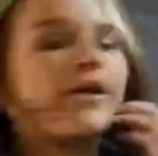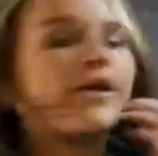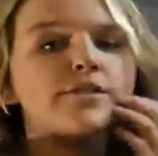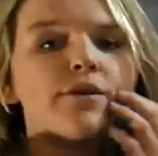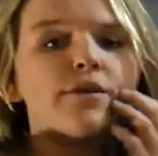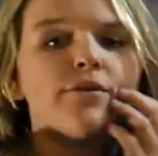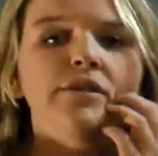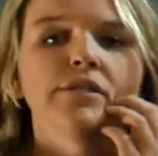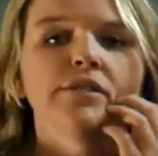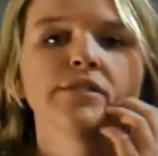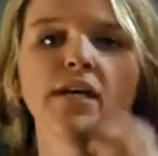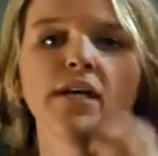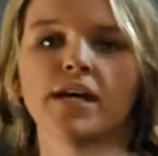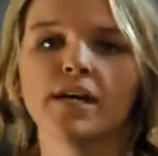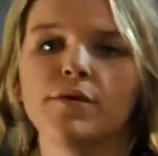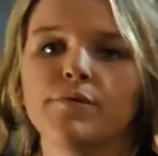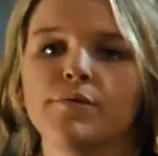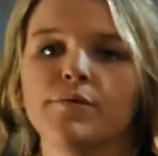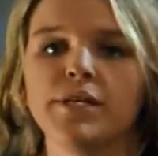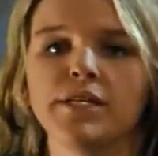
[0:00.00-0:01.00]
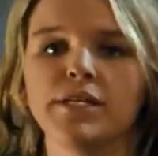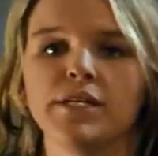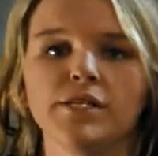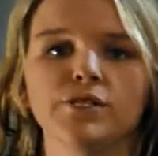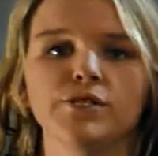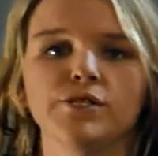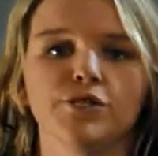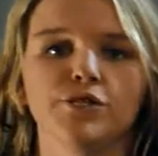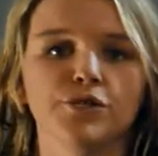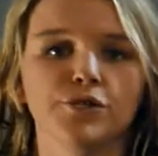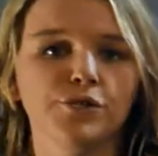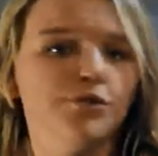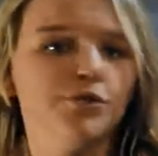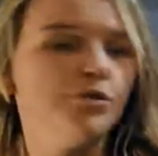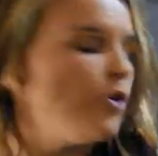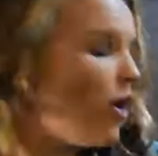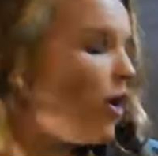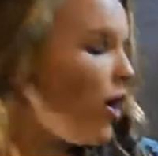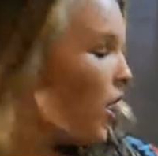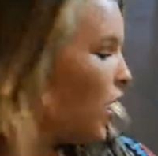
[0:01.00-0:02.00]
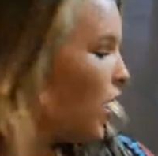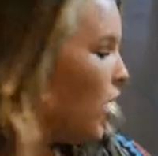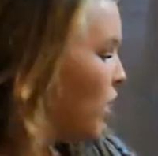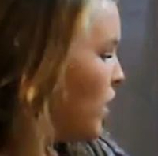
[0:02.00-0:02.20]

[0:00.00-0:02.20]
Okay, so I want to talk, we need to